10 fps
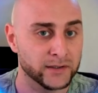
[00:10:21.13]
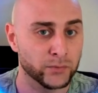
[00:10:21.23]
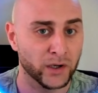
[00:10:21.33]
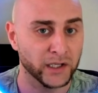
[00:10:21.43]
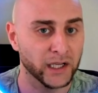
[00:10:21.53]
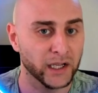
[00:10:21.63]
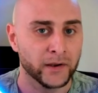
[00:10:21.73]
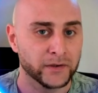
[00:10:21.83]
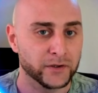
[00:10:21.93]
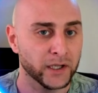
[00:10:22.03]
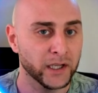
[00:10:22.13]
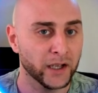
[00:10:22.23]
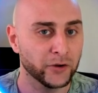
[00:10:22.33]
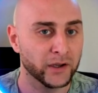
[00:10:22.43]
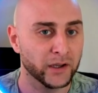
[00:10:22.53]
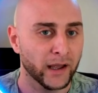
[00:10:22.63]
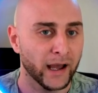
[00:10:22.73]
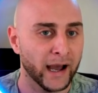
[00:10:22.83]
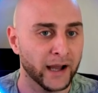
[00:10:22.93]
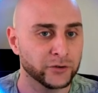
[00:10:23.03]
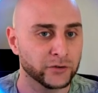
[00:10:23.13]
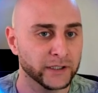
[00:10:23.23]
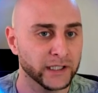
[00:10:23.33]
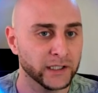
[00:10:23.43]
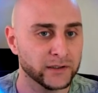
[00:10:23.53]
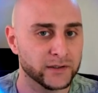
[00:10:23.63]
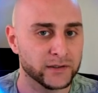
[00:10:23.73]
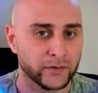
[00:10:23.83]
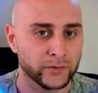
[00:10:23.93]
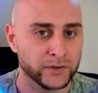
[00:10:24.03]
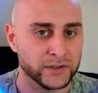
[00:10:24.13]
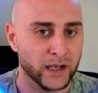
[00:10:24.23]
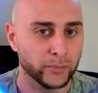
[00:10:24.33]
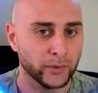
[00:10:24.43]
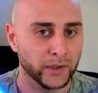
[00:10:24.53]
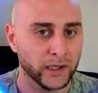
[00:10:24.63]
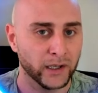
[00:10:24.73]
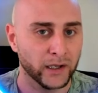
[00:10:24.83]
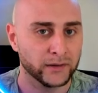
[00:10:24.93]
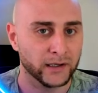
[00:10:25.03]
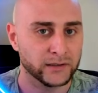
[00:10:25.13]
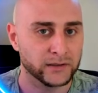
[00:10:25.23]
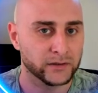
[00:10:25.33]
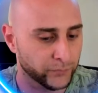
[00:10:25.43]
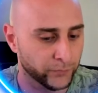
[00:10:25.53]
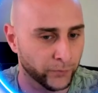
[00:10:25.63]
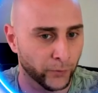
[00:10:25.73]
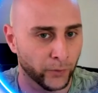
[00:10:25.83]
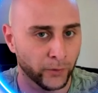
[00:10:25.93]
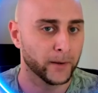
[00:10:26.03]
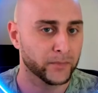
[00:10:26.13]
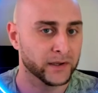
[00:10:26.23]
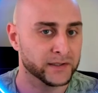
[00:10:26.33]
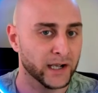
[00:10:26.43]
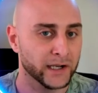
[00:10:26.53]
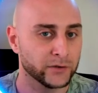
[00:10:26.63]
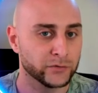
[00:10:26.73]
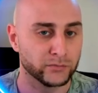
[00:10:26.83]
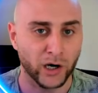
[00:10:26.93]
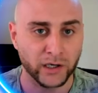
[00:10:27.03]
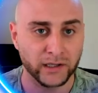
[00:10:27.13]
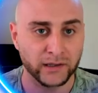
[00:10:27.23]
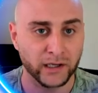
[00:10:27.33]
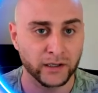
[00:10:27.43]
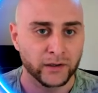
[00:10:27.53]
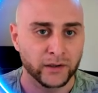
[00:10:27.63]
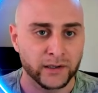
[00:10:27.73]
one here. So here you can add your leads. For example, here tests 4, assign it to marketing.